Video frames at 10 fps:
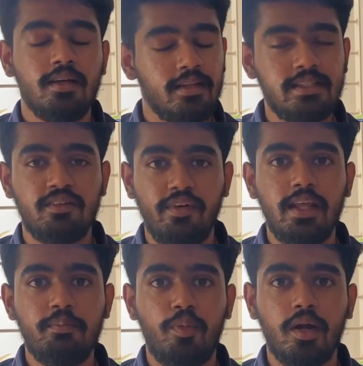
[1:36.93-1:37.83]
These are
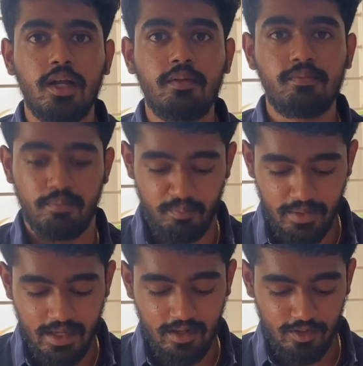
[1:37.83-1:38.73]
very important.
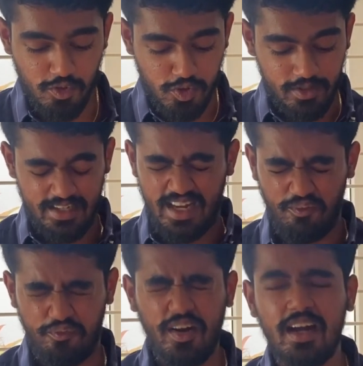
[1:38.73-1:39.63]
You should
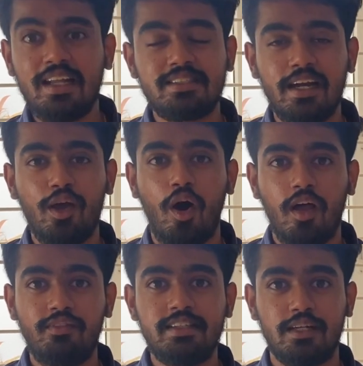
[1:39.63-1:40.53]
definitely study
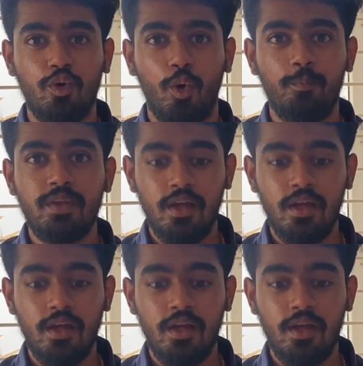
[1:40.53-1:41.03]
all of these and go.